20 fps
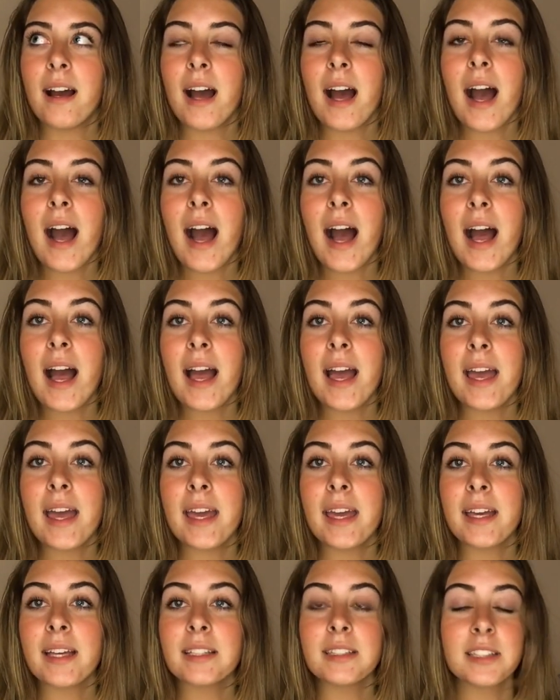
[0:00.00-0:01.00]

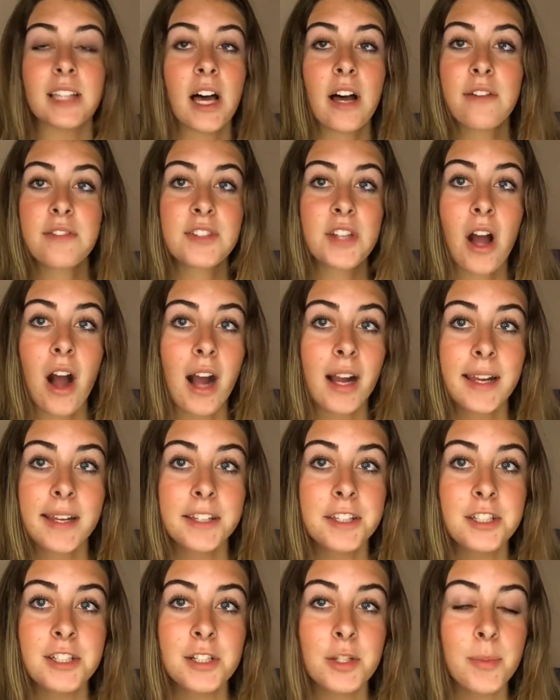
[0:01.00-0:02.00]
I love
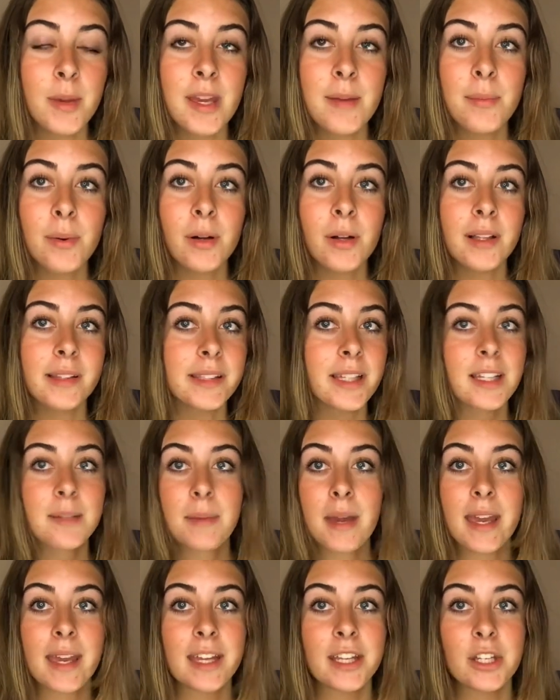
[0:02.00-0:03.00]
talking to new people and, like,
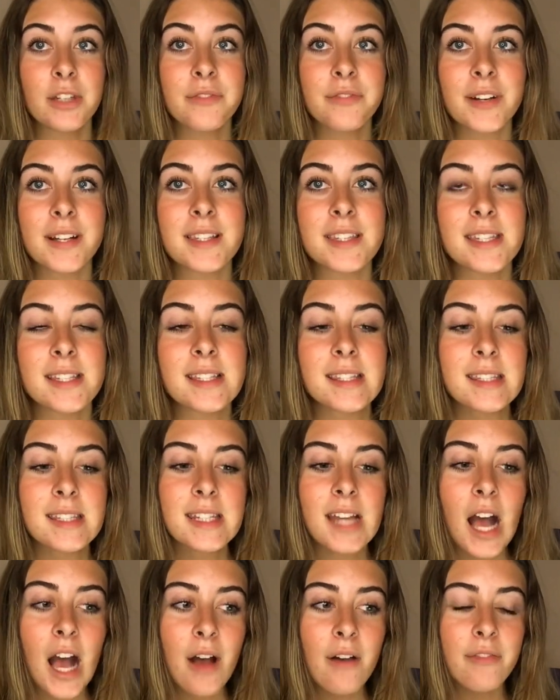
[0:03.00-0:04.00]
making new friends and
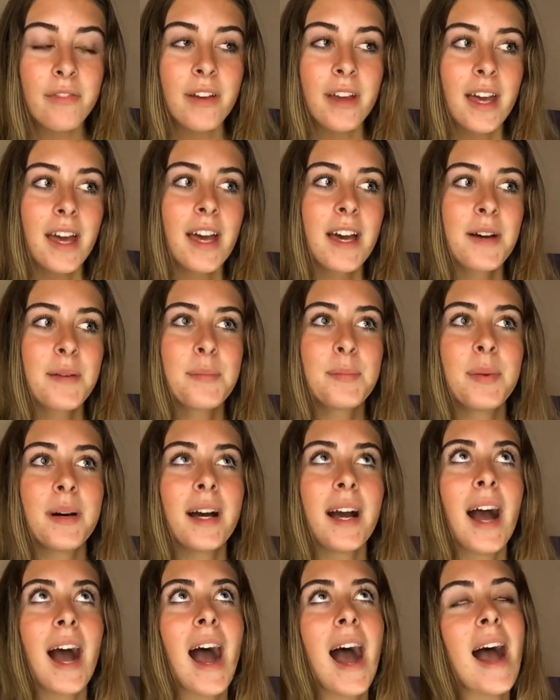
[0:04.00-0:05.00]
stuff,
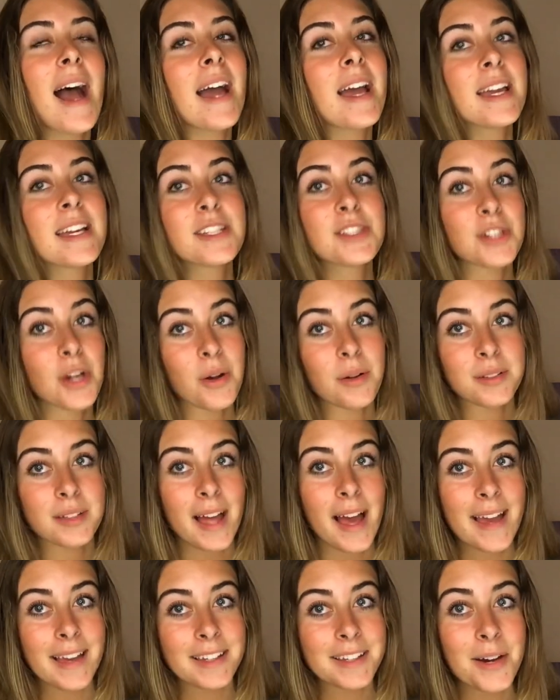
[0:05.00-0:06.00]
but I don't
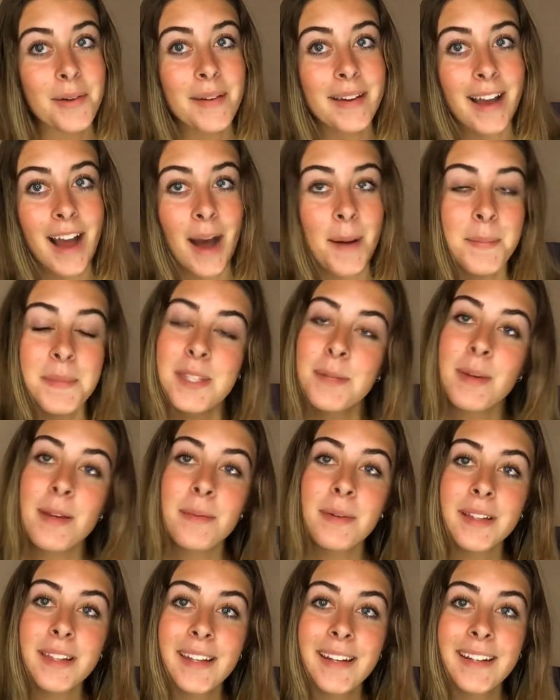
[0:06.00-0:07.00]
like going up to
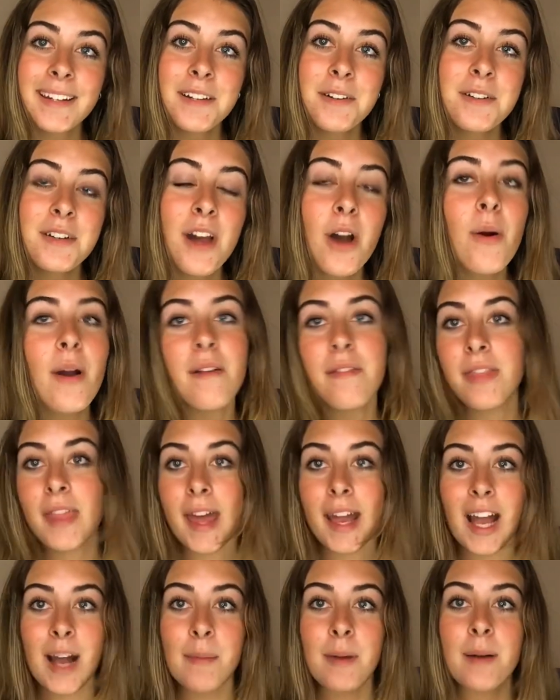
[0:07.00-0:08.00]
people that I don't know. If
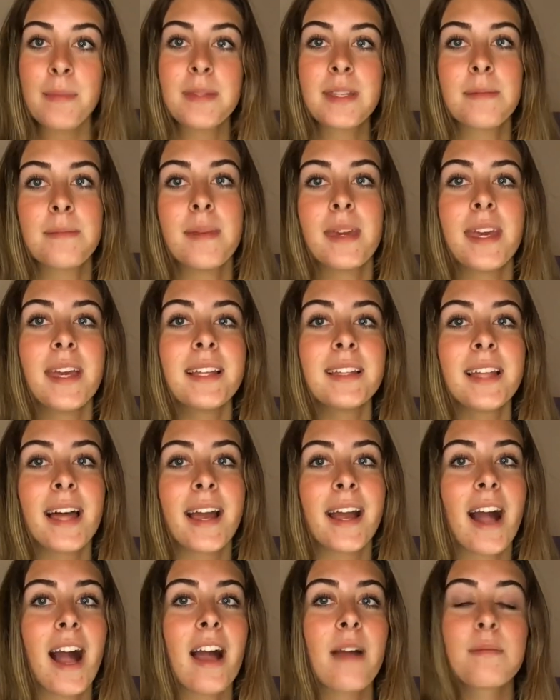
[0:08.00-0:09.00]
they come up to me,
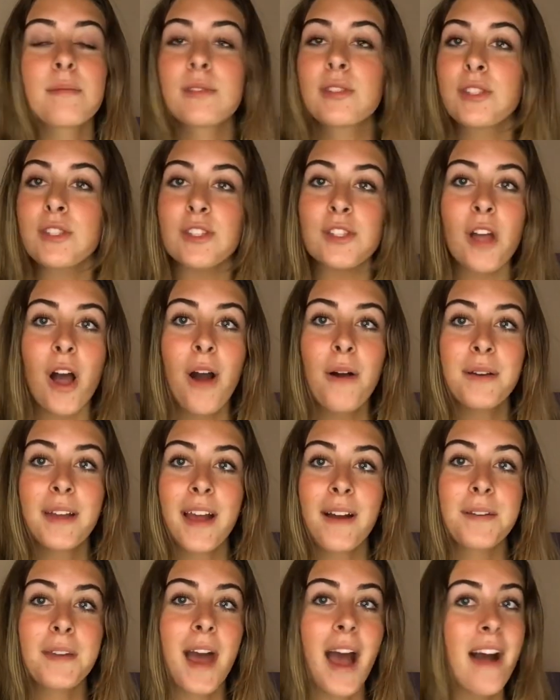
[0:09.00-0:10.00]
like, I'm so
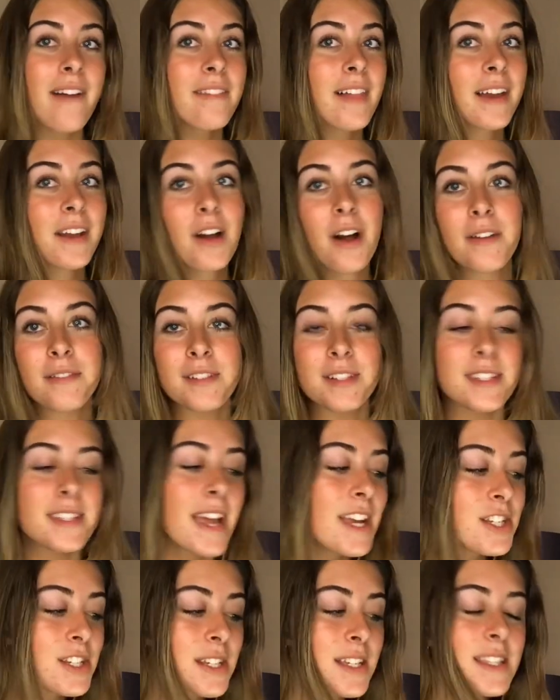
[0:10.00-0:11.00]
down to have, like,
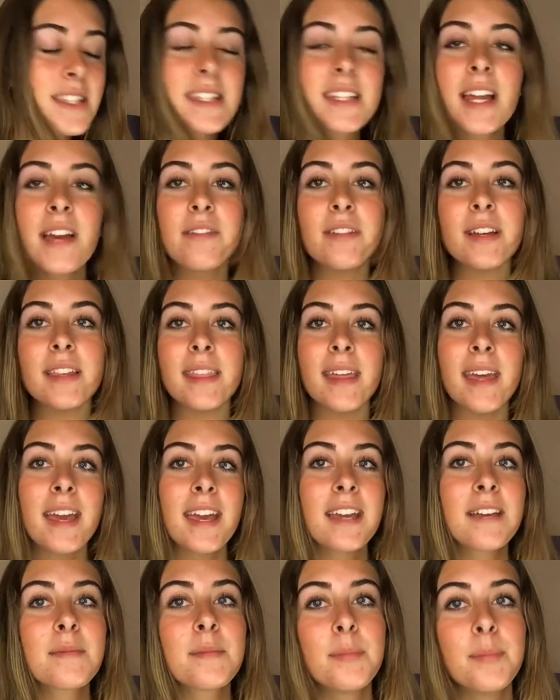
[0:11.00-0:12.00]
conversations and
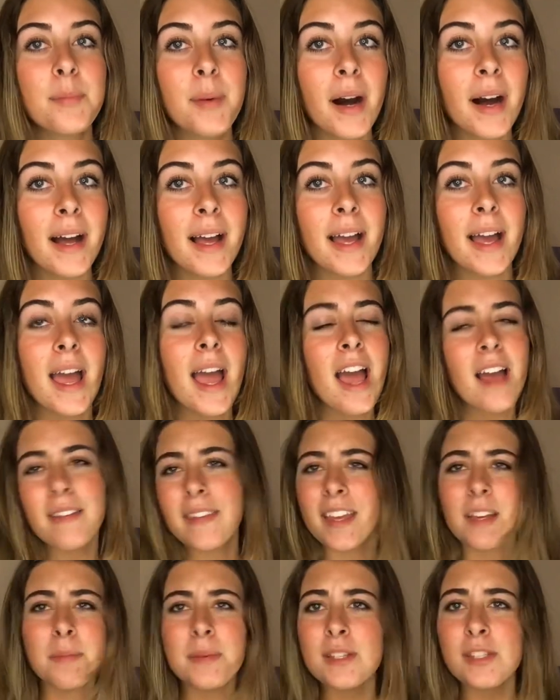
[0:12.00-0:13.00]
everything, and,
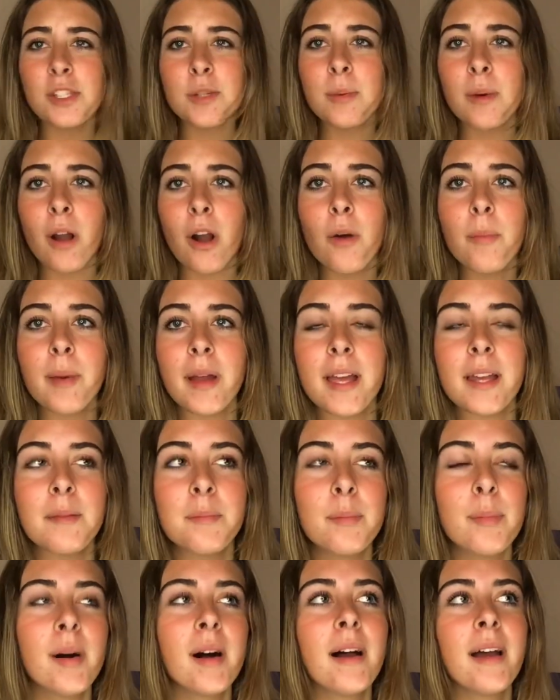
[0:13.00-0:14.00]
like, be super
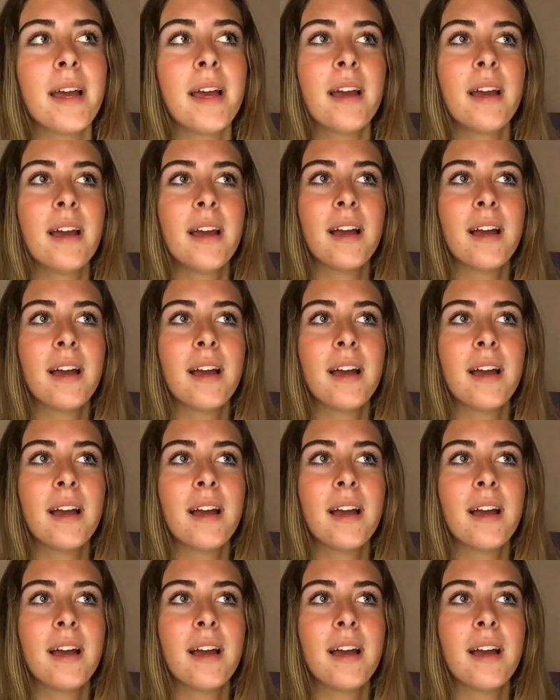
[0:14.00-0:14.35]
open, but